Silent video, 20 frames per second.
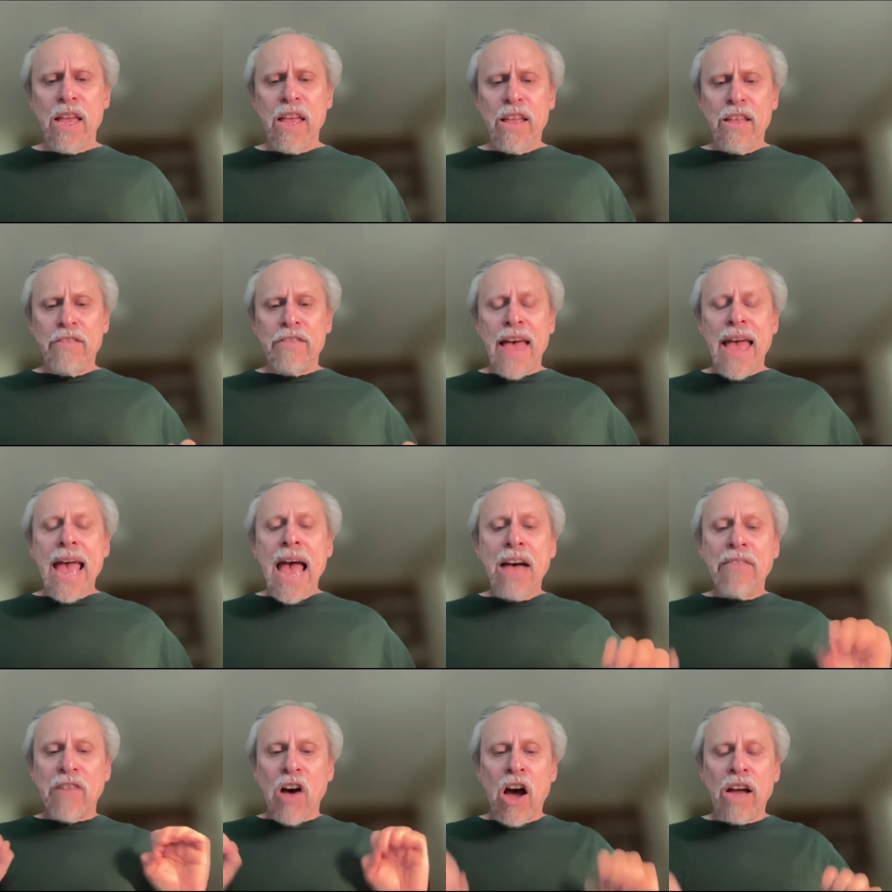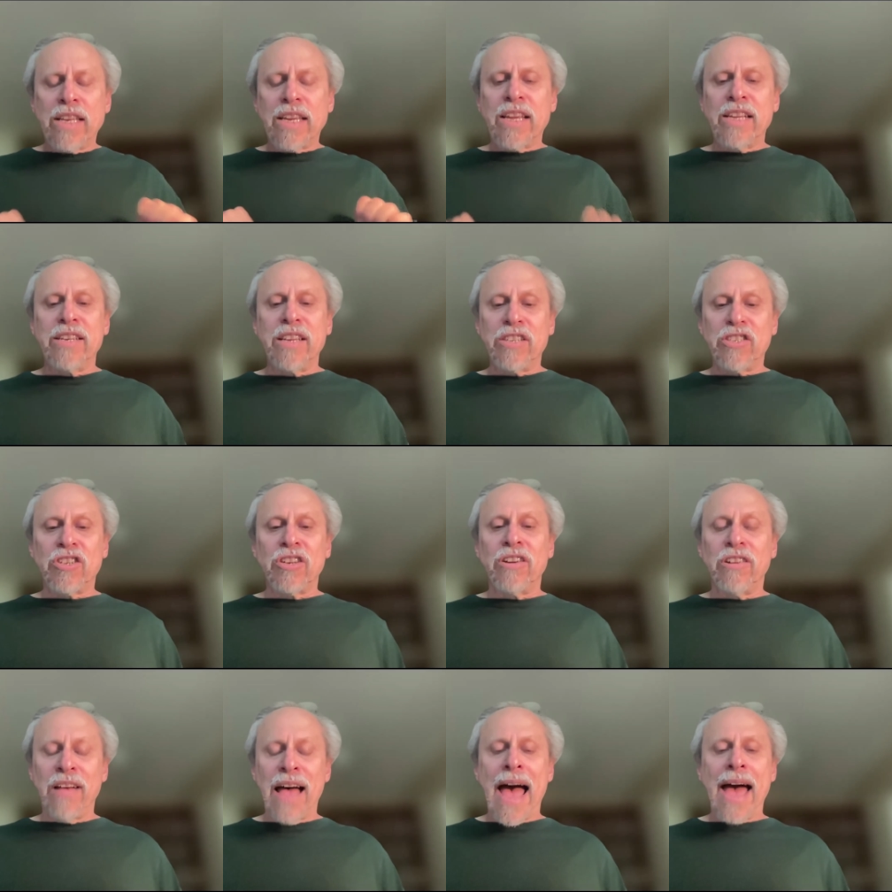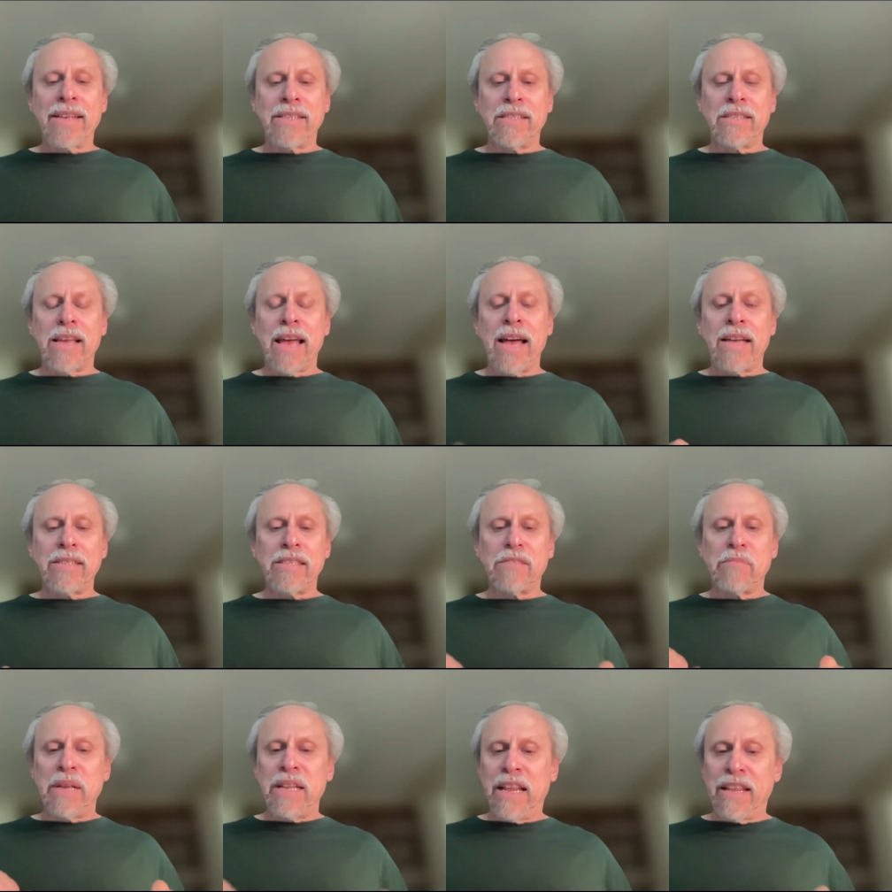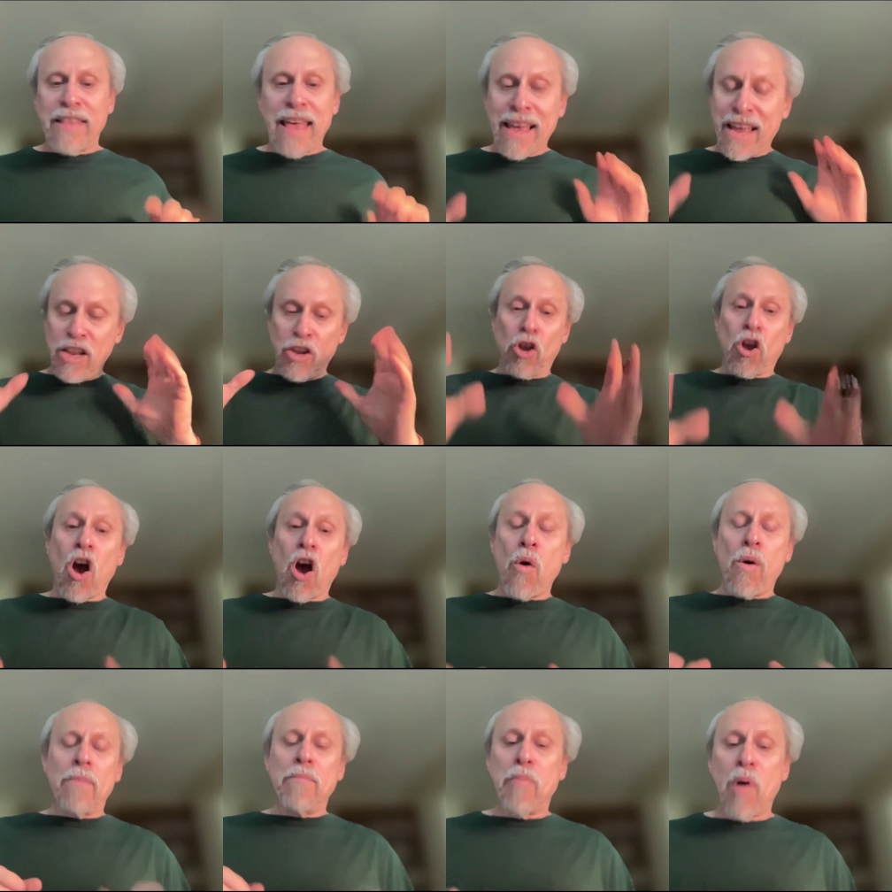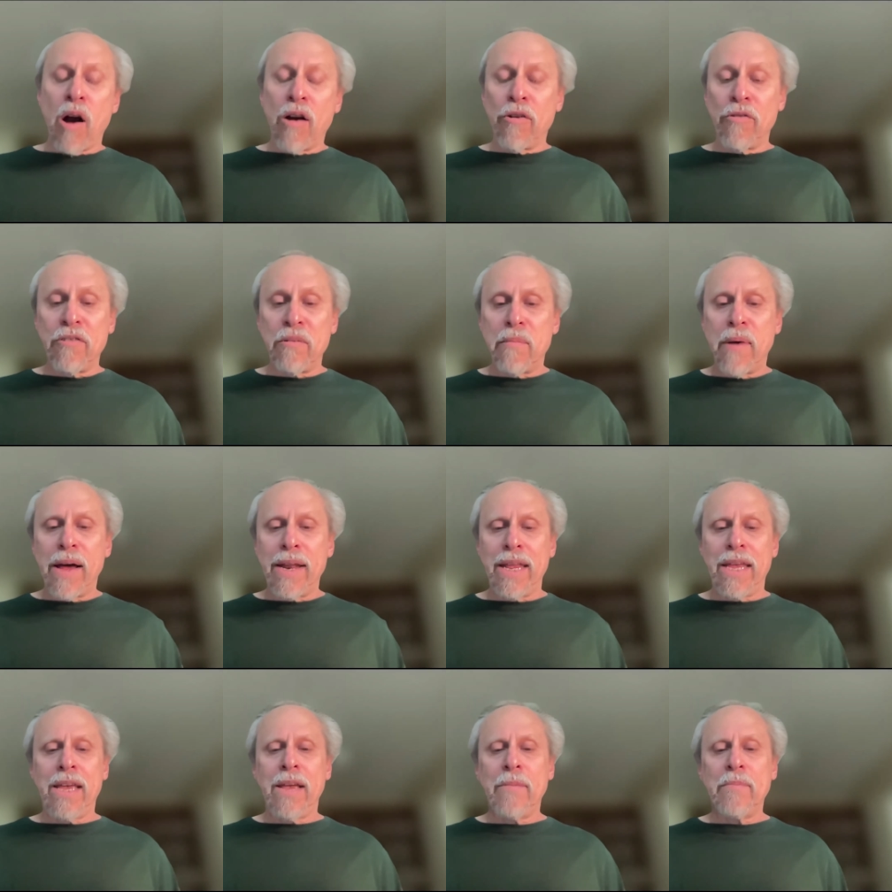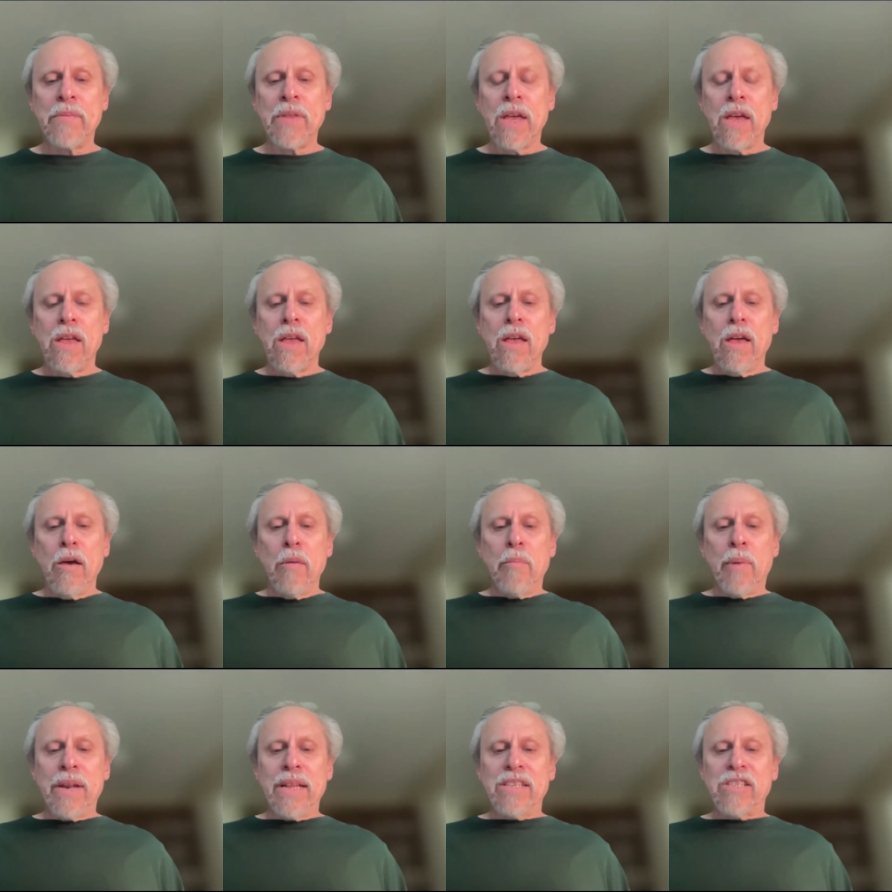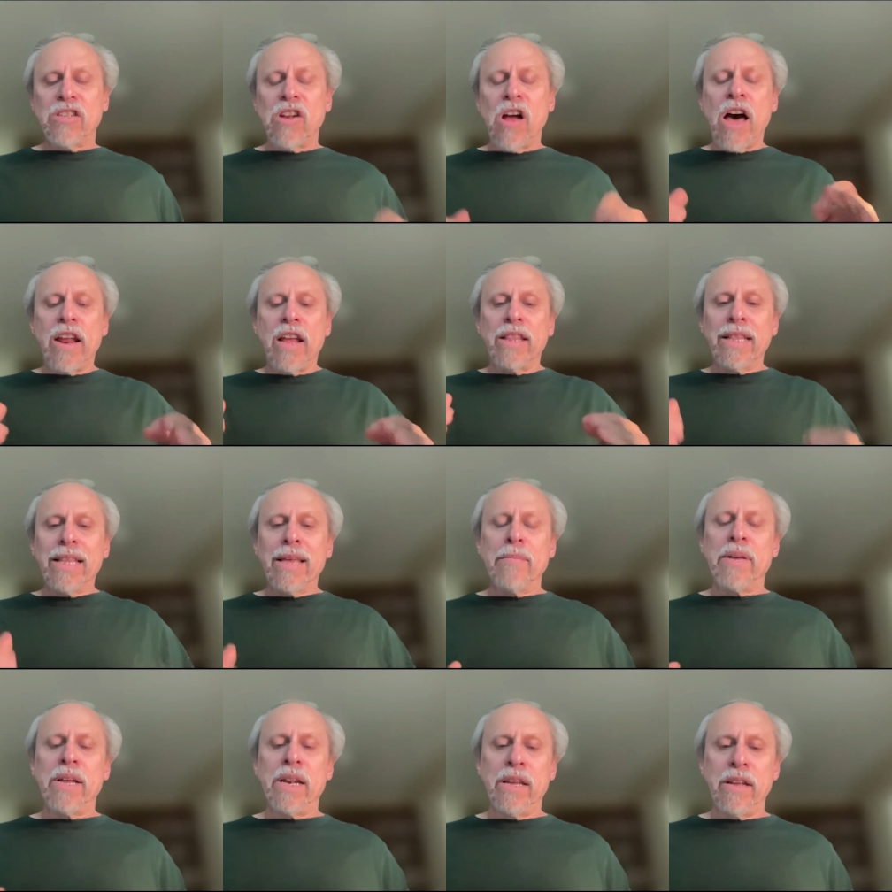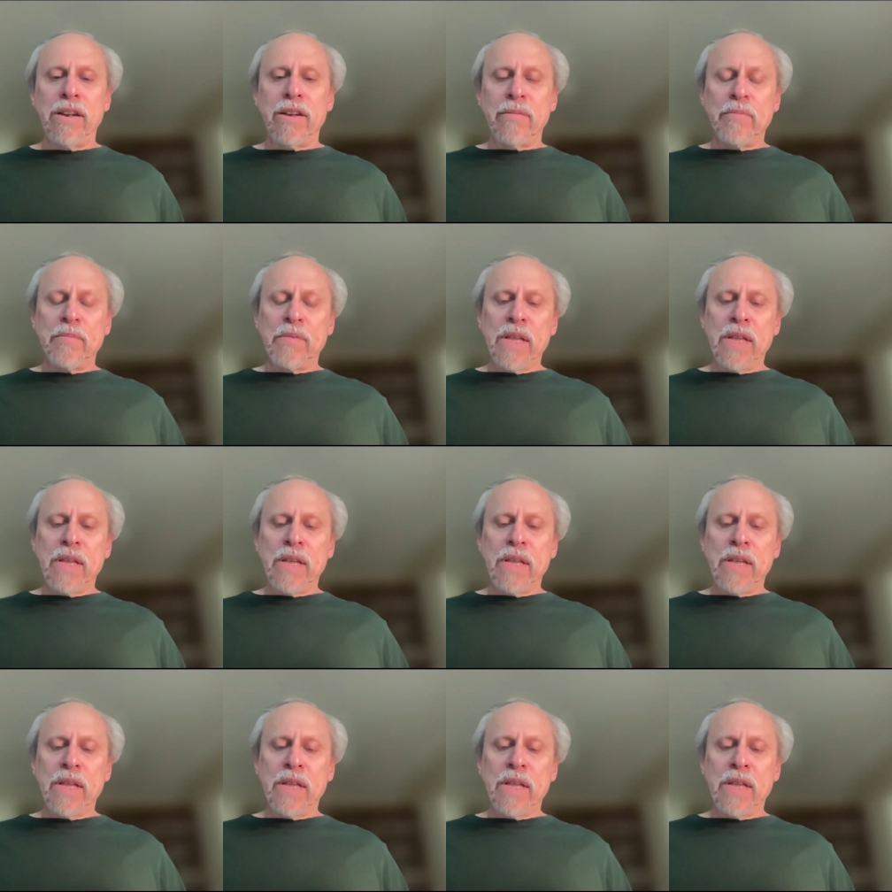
They have unconditional access, meaning they can go and borrow the money, but it's not unlimited.